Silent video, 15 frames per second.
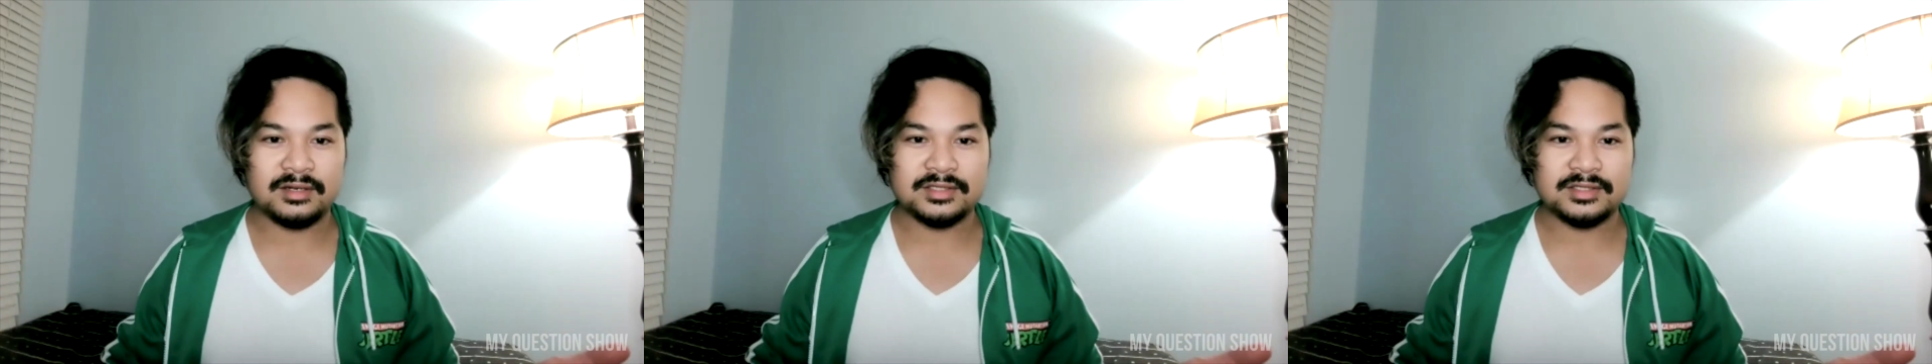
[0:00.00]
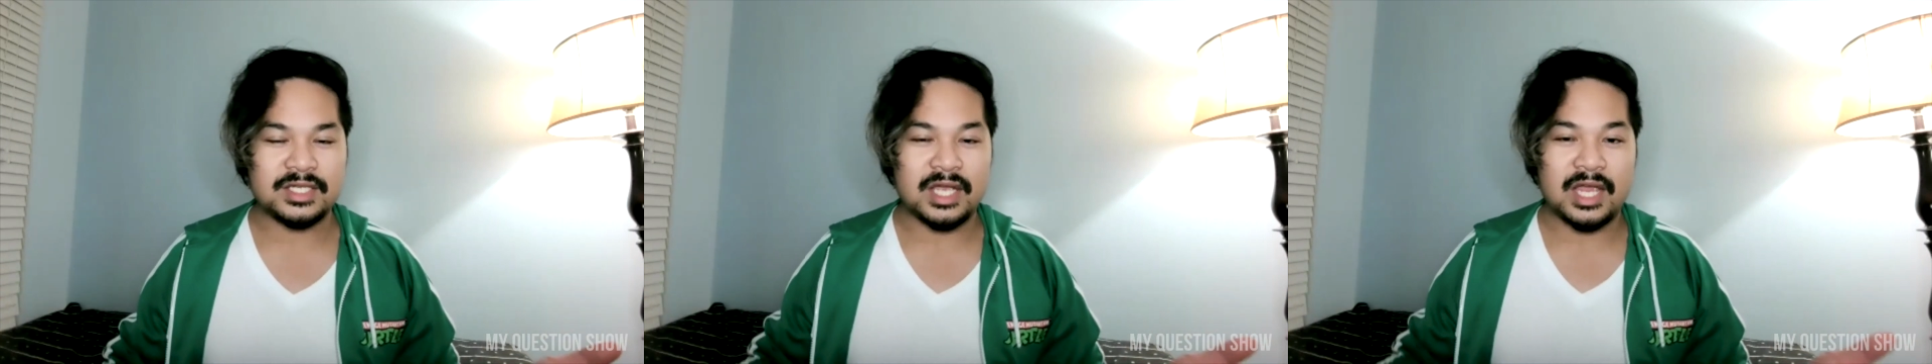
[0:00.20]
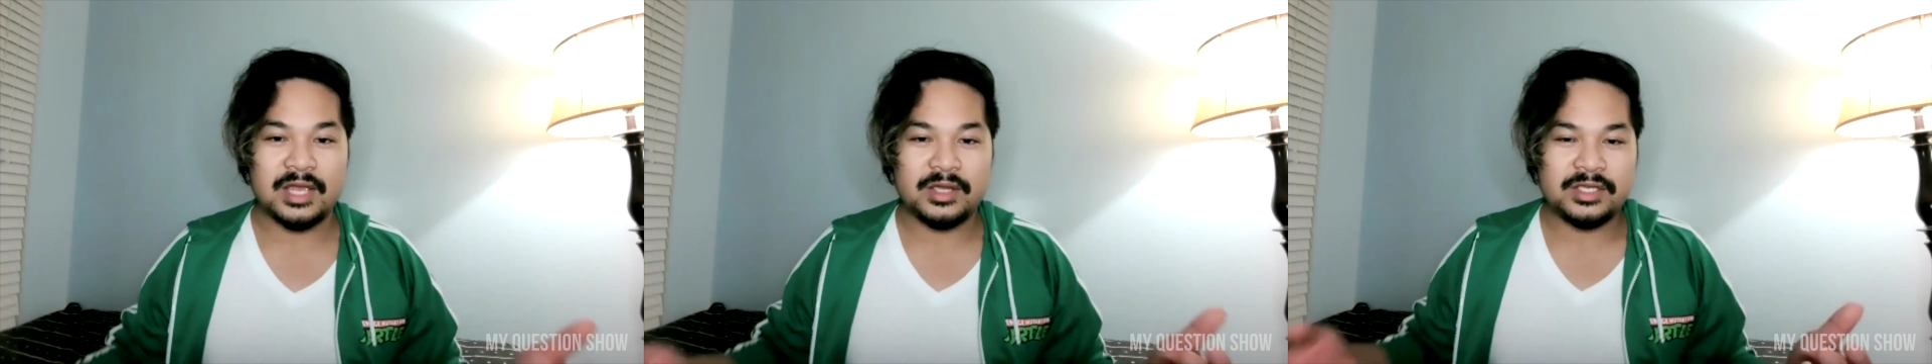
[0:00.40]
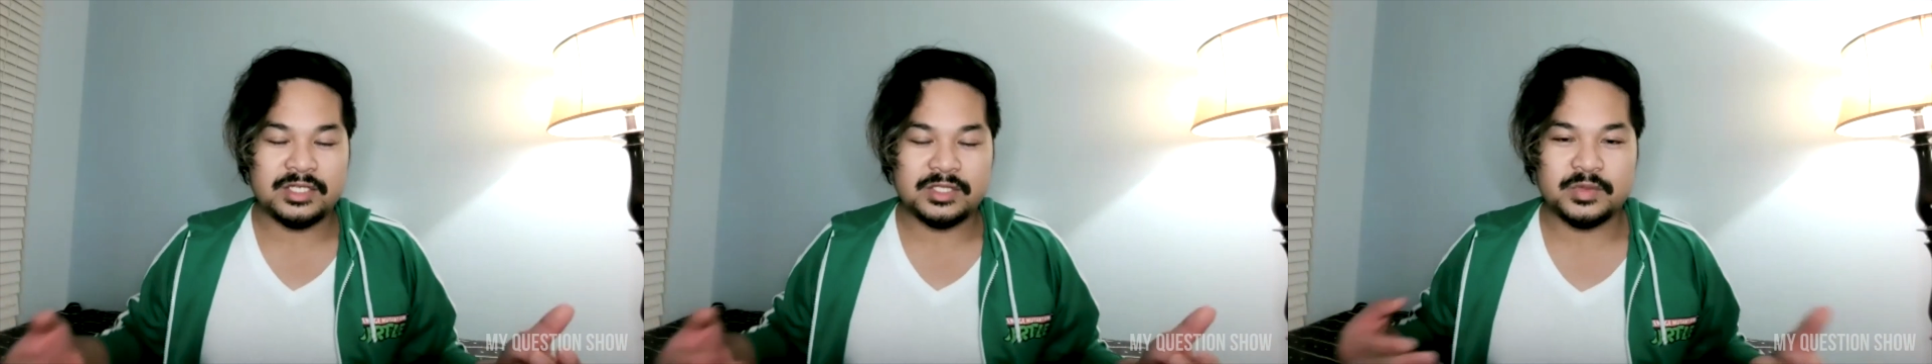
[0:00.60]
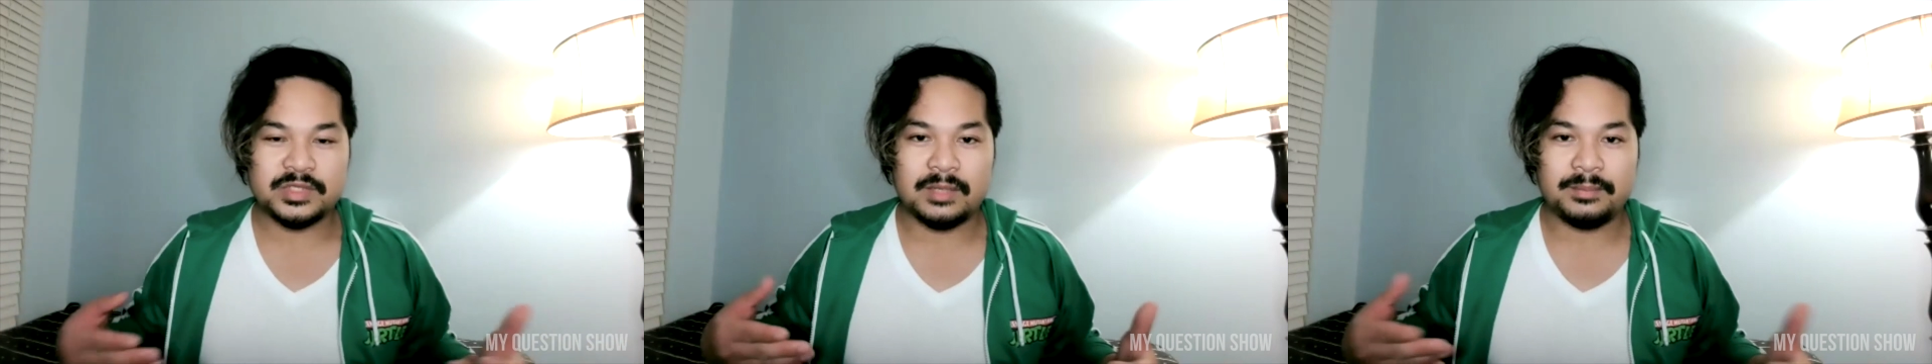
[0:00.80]
because it
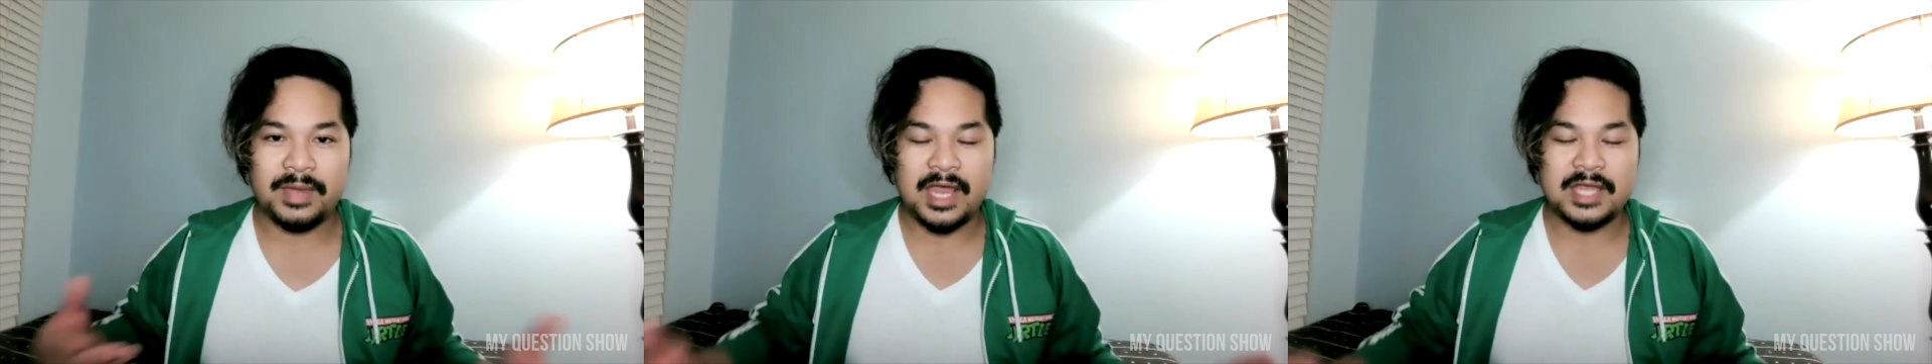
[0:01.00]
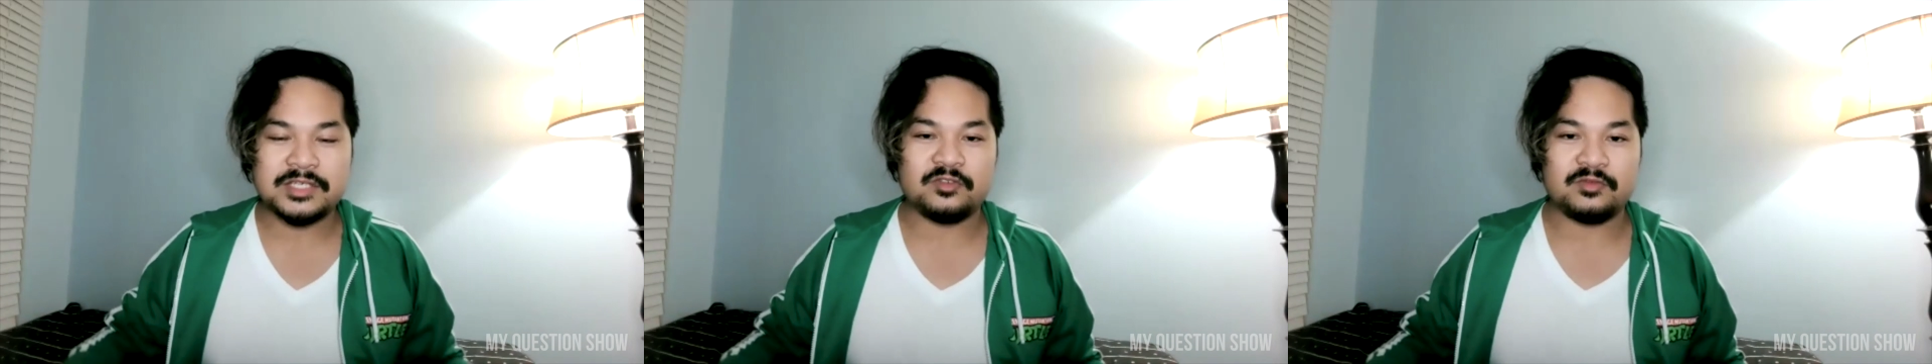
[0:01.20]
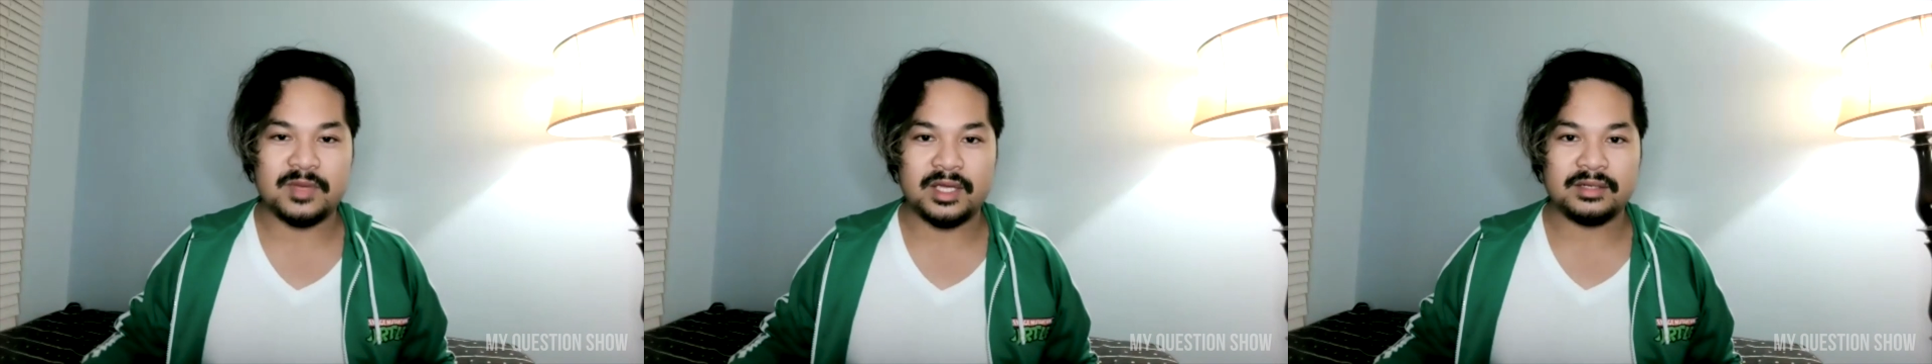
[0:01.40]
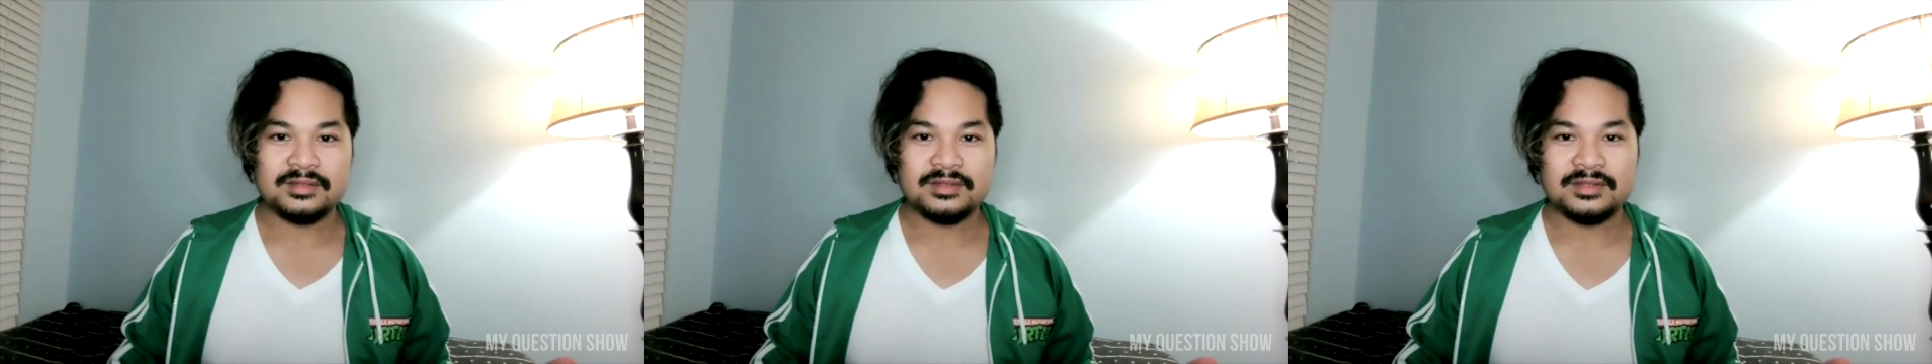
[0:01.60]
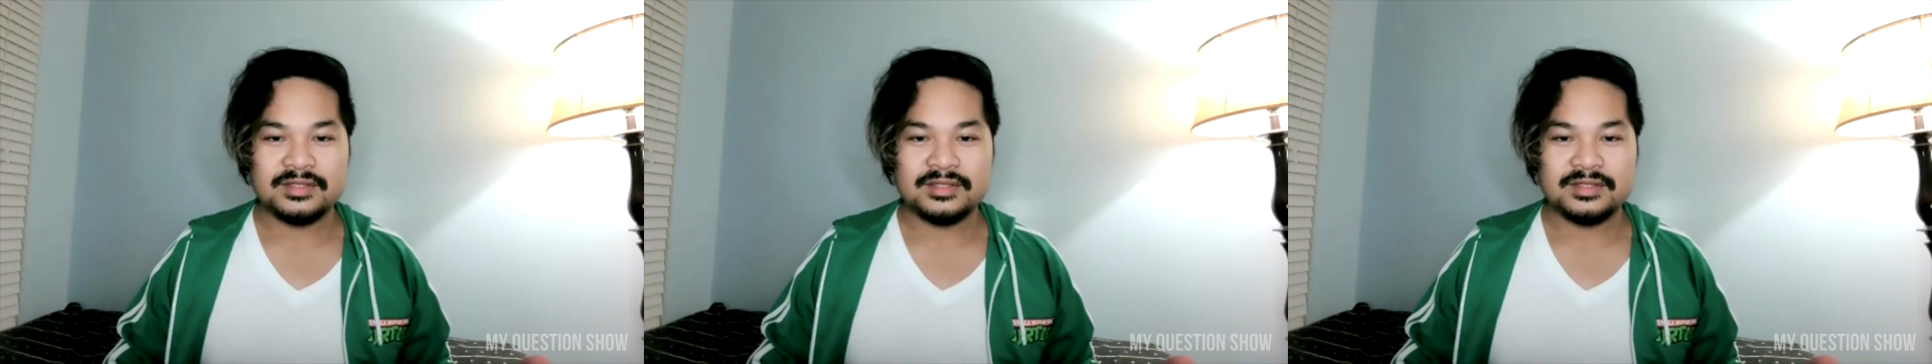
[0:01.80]
just wasn't a passion of mine.